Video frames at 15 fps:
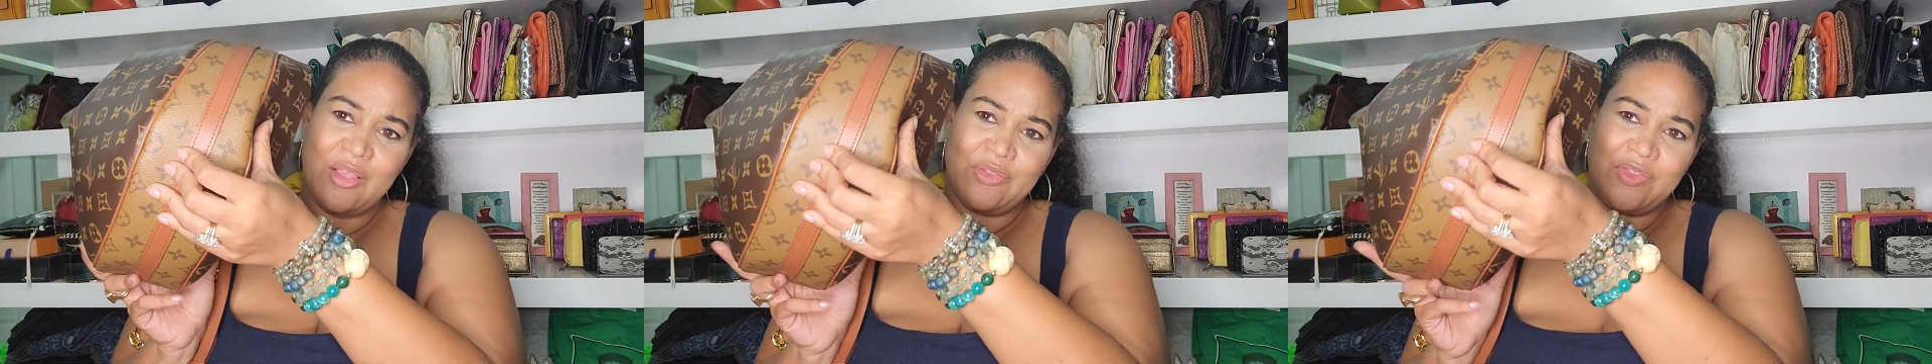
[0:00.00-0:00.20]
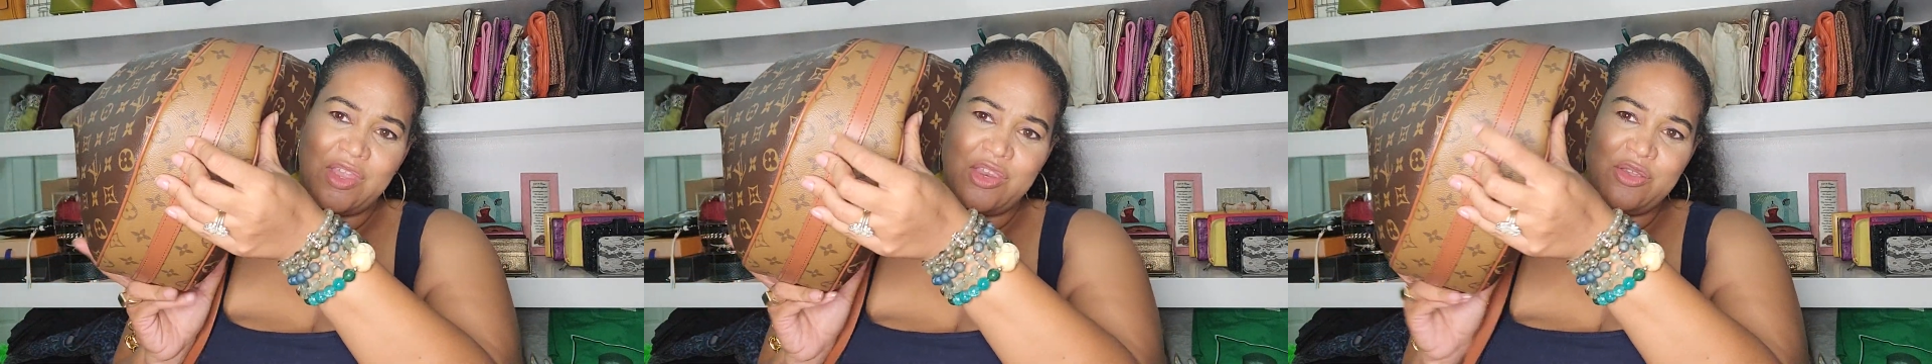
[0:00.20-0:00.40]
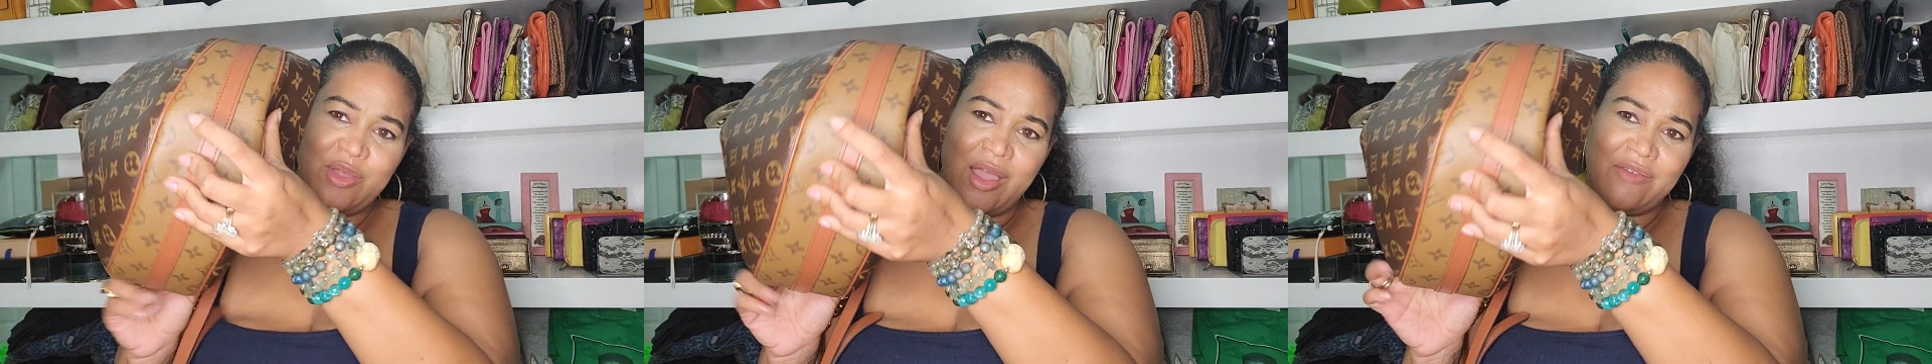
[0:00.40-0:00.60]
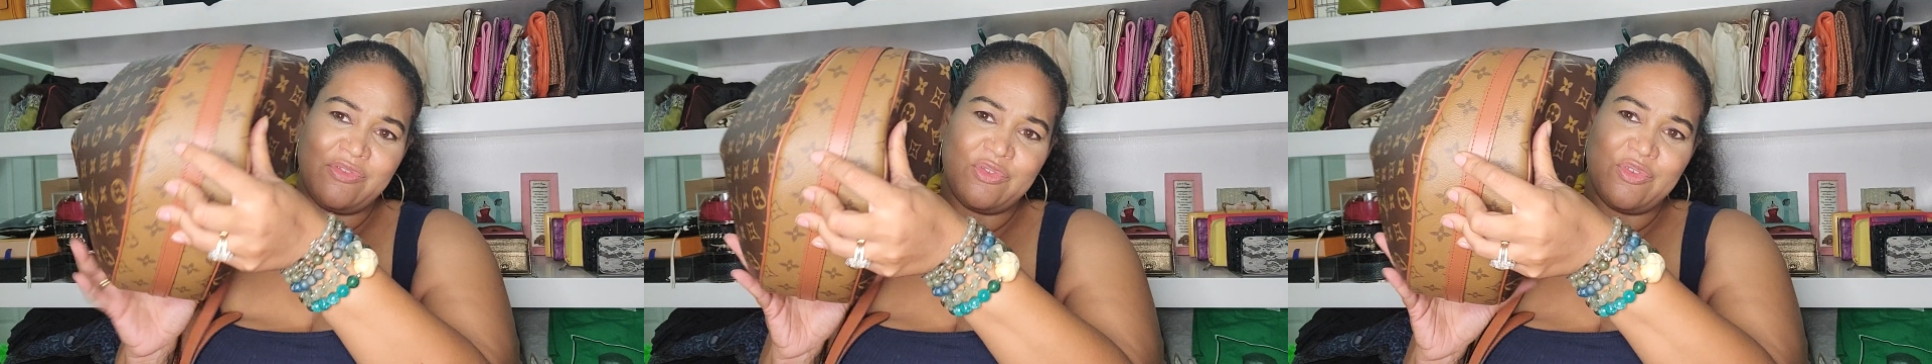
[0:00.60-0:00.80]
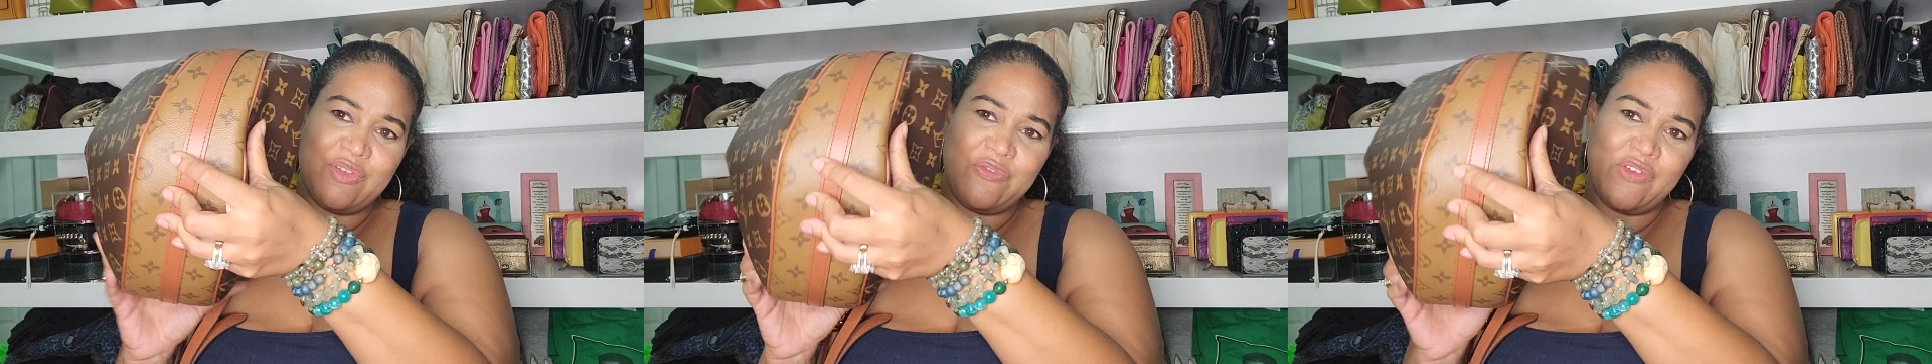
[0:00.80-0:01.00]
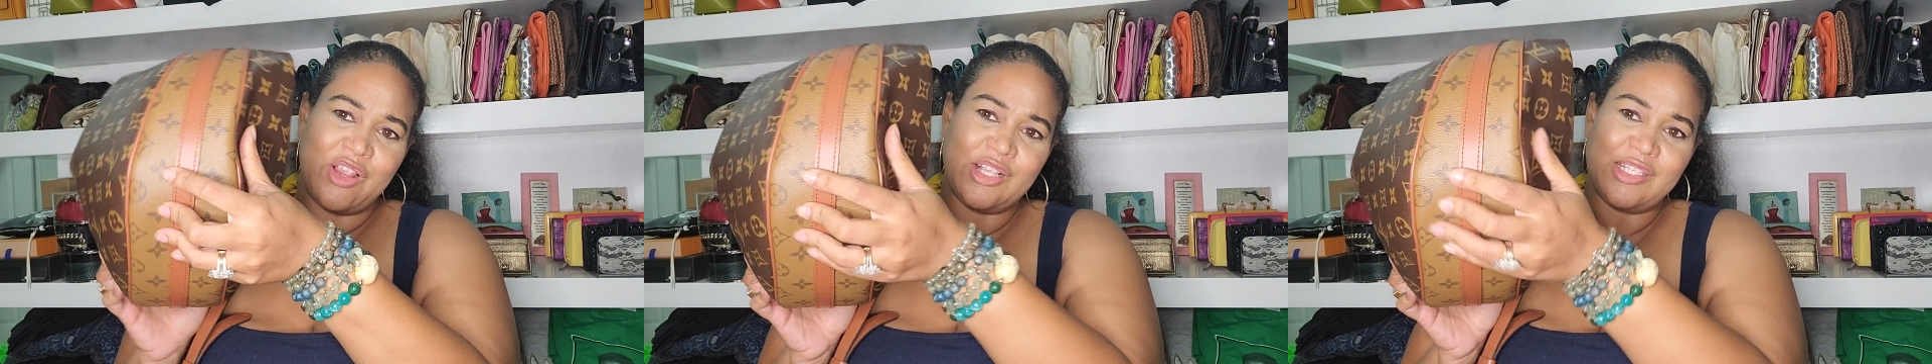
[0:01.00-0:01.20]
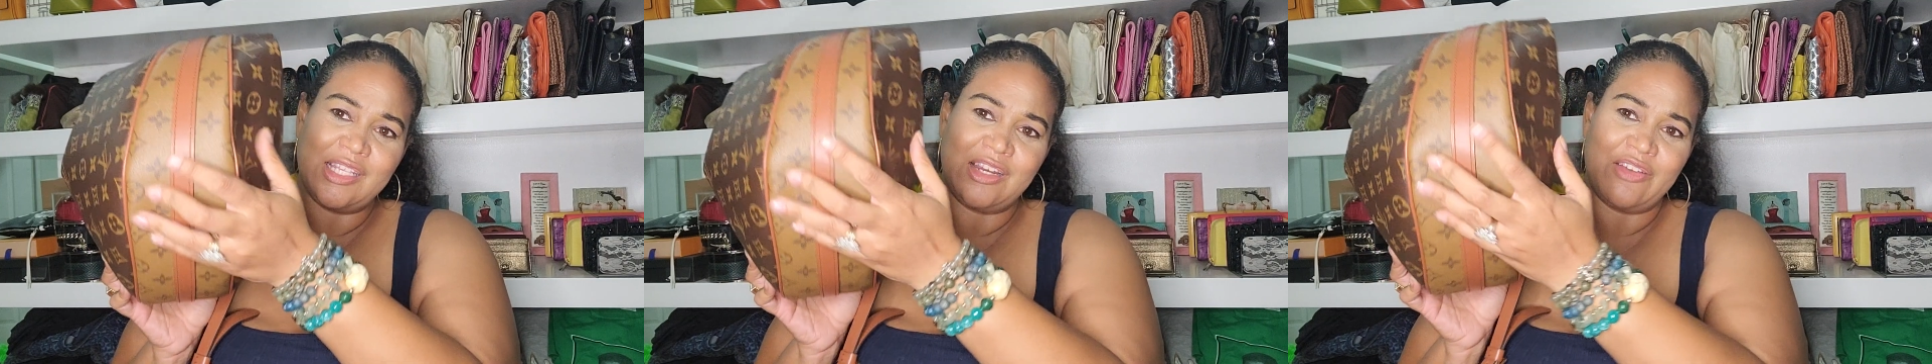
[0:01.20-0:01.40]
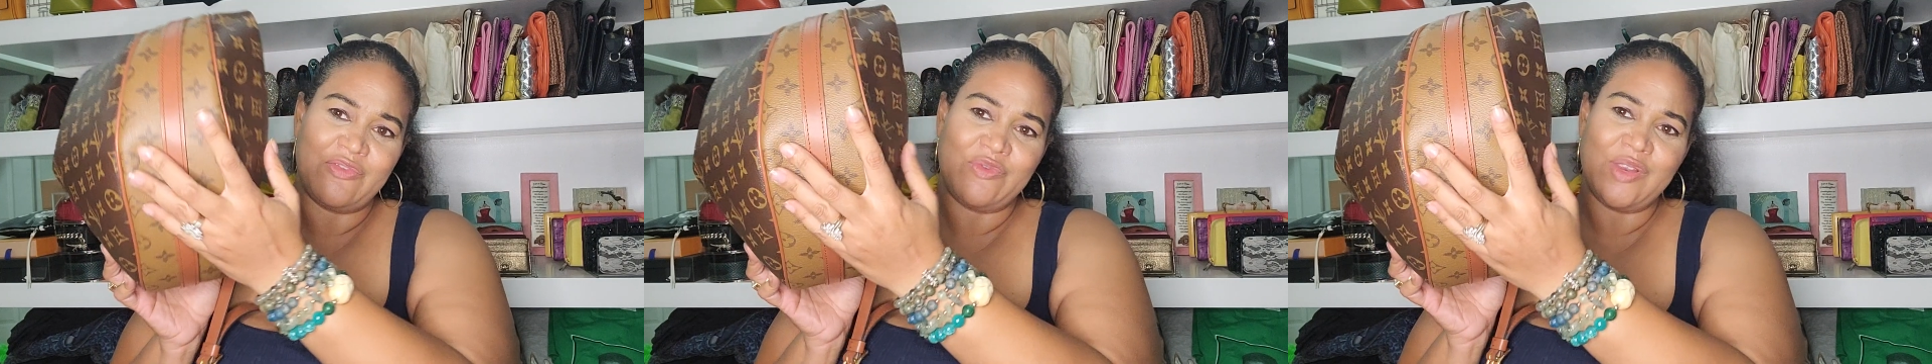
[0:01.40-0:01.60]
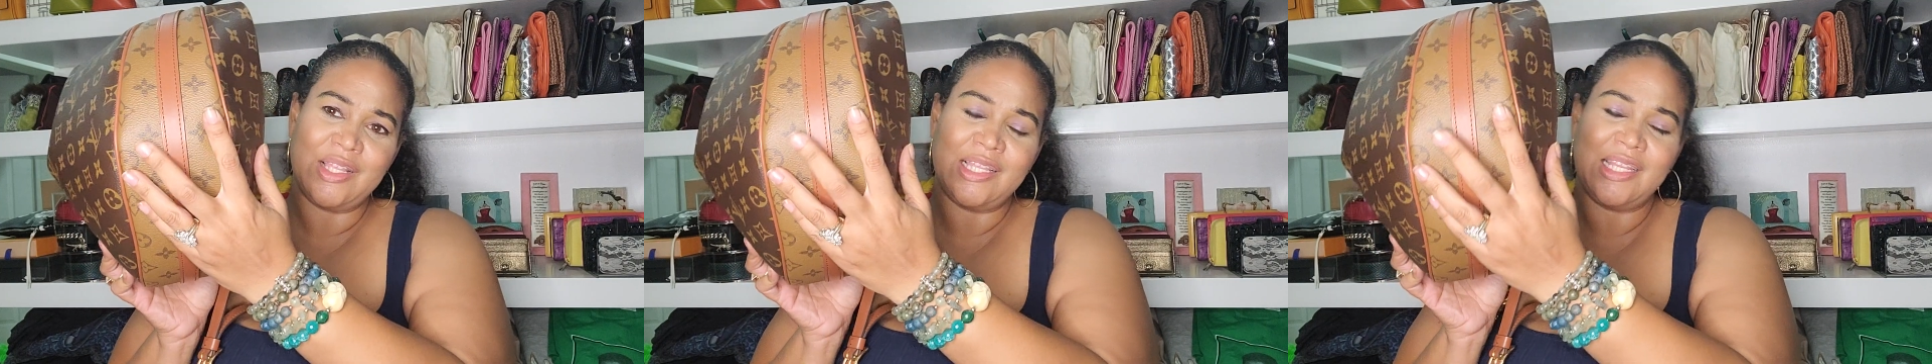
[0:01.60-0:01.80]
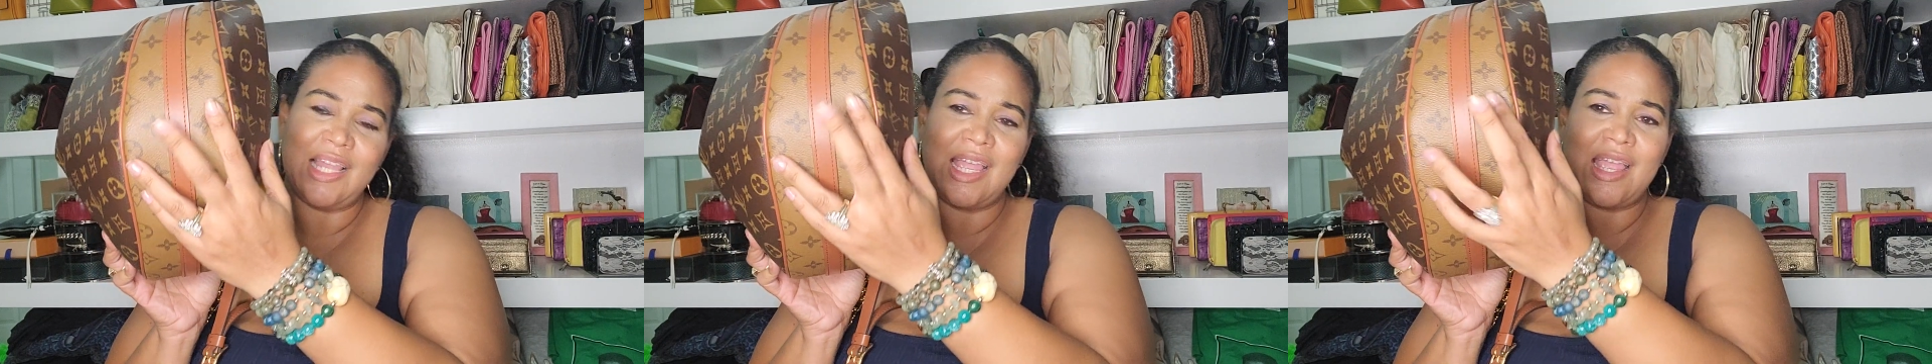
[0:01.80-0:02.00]
Then you have the reverse, and I
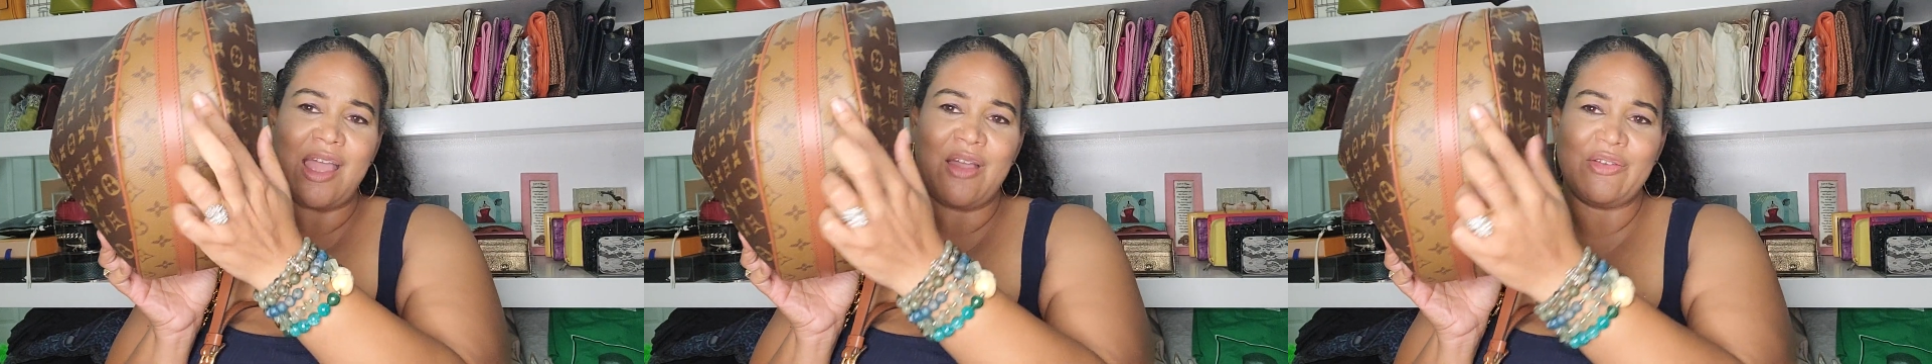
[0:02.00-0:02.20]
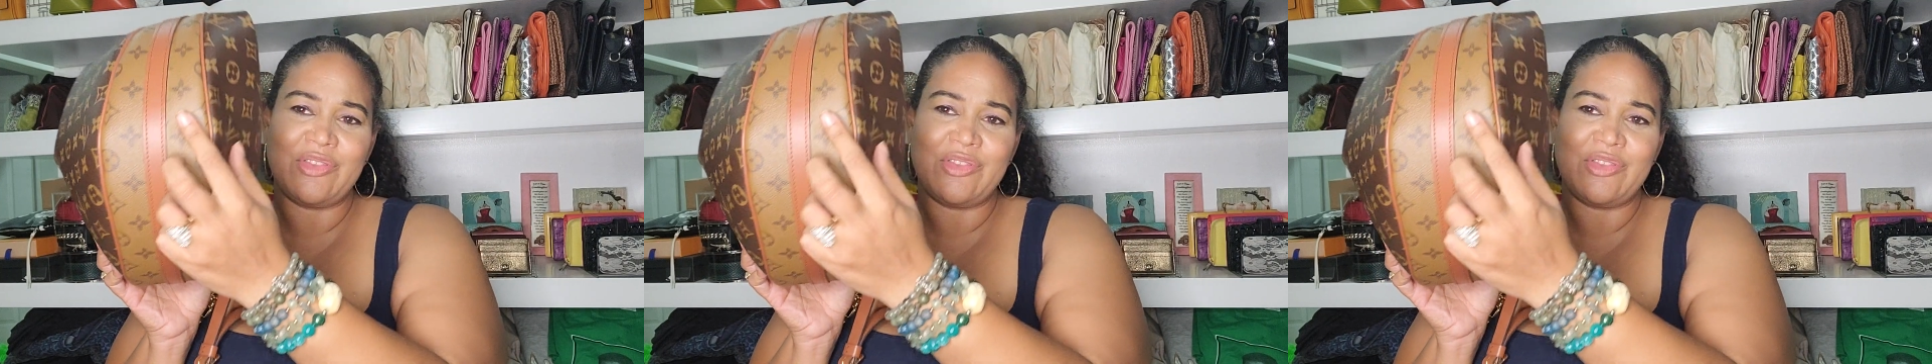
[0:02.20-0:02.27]
really like how